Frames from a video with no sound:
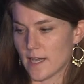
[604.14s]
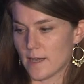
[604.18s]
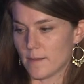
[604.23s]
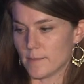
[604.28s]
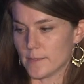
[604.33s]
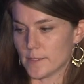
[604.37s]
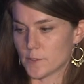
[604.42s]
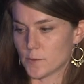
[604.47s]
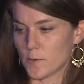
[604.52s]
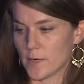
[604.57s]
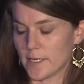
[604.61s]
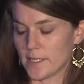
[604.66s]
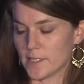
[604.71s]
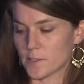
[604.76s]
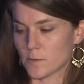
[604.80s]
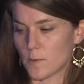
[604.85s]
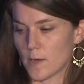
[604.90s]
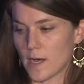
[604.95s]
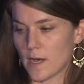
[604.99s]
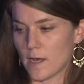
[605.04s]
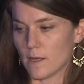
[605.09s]
in
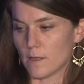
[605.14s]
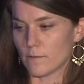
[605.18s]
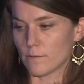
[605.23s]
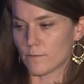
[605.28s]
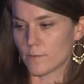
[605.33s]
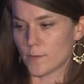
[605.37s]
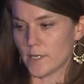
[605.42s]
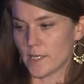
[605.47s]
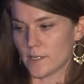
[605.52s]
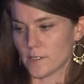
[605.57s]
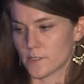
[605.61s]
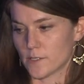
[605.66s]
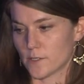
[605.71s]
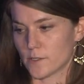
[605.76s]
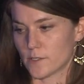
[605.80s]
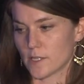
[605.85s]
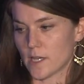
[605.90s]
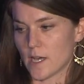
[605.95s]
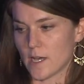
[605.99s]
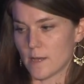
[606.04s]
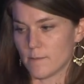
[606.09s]
2012. We also
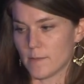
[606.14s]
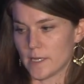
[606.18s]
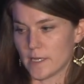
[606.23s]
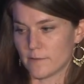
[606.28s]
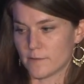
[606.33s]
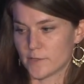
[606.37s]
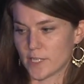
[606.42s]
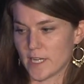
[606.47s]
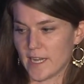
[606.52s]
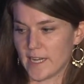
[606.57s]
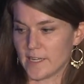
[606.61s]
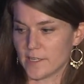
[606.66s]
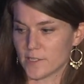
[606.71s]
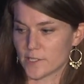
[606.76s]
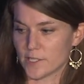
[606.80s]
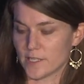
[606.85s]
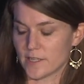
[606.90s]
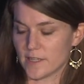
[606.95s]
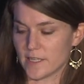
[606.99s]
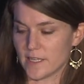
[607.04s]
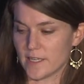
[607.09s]
saw a bit of change
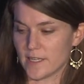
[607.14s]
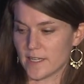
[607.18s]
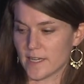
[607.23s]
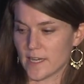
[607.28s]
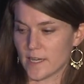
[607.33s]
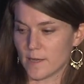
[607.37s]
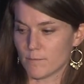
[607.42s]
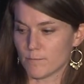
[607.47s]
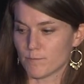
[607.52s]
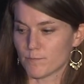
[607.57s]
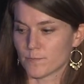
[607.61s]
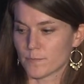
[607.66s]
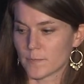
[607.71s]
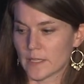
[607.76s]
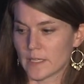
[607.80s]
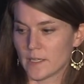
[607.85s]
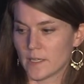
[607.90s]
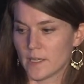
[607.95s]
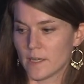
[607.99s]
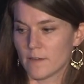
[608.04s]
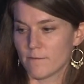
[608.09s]
in the
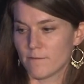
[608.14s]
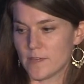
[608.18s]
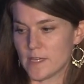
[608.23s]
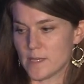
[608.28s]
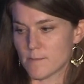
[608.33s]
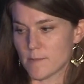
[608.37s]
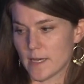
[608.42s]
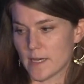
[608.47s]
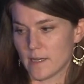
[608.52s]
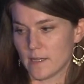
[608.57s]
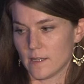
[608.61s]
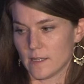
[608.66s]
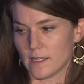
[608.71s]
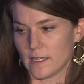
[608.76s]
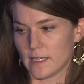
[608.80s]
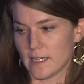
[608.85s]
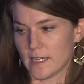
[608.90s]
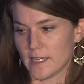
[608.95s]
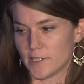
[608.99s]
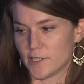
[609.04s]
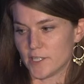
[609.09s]
female
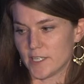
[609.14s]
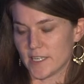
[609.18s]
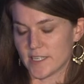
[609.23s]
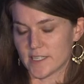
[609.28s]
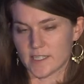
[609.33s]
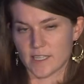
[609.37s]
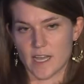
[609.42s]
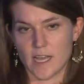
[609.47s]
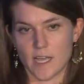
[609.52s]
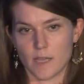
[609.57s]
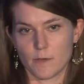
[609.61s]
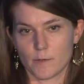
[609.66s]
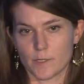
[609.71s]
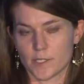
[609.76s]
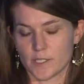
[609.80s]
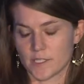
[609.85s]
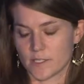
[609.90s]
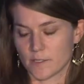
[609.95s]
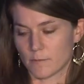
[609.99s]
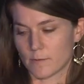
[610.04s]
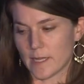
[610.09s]
GSI, which
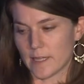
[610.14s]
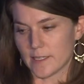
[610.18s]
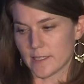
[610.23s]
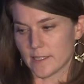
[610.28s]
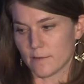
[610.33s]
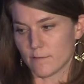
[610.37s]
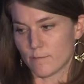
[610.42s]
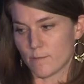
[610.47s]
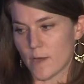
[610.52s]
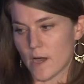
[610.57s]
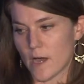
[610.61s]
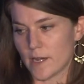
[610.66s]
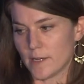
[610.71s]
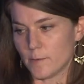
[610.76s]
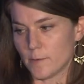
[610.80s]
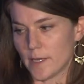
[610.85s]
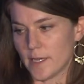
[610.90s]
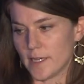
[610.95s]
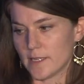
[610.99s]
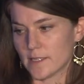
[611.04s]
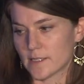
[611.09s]
is the relative body
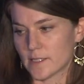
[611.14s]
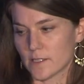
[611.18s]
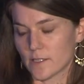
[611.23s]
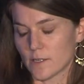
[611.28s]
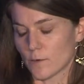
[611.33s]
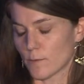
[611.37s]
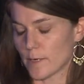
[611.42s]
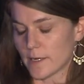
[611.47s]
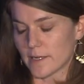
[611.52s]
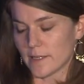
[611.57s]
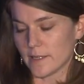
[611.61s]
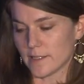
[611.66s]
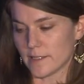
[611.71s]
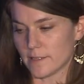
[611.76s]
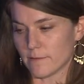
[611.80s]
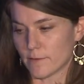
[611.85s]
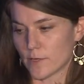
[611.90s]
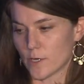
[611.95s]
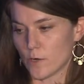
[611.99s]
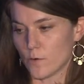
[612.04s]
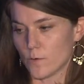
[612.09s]
weight or
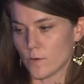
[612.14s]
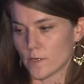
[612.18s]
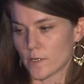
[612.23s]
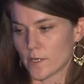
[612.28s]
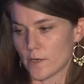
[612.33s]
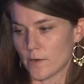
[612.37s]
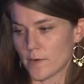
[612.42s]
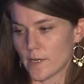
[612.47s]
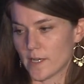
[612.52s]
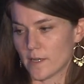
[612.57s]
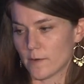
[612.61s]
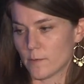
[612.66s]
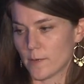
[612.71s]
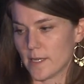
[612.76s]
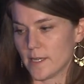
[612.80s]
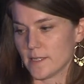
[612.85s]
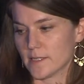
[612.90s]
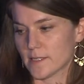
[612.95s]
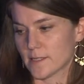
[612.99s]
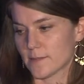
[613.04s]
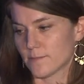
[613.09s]
relative gonad
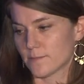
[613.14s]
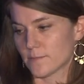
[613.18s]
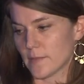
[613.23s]
weight.